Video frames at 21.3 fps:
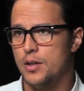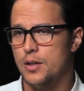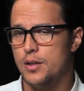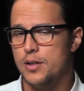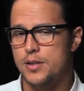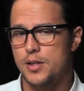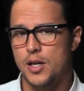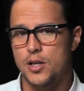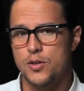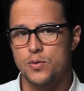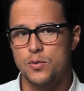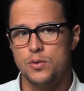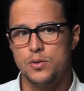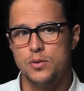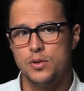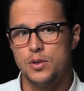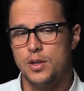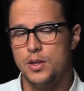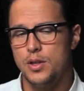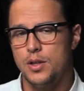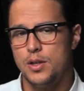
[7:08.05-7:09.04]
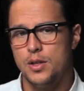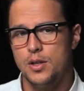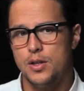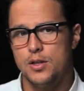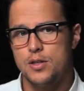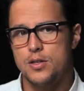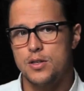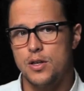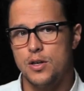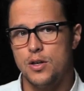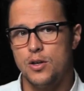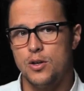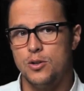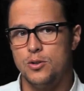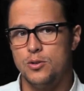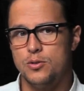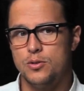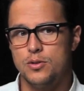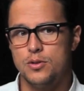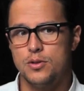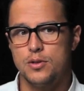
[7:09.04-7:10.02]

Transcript: schedule. So